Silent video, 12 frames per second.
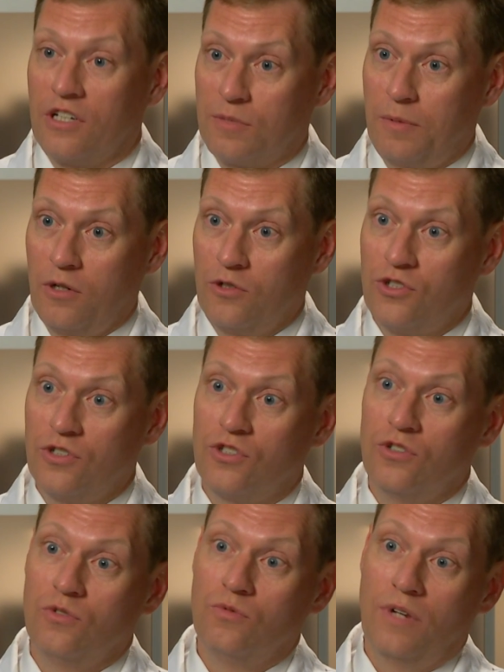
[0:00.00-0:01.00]
exposure
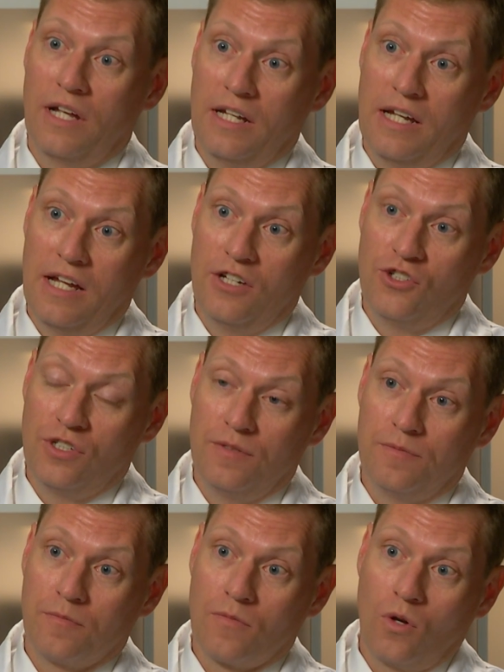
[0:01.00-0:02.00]
to
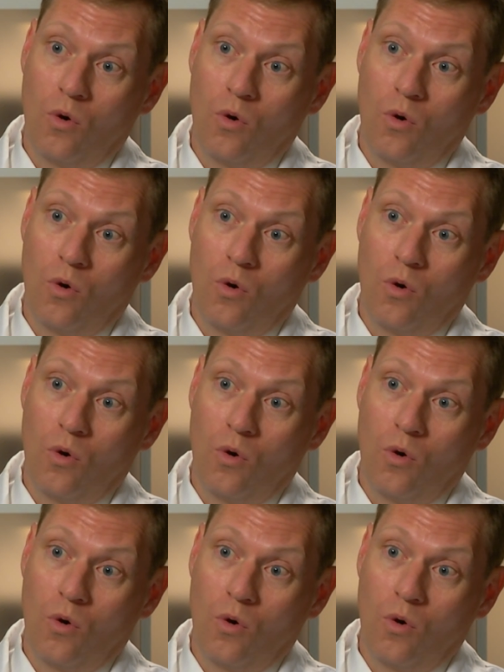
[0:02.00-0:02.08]
radiation,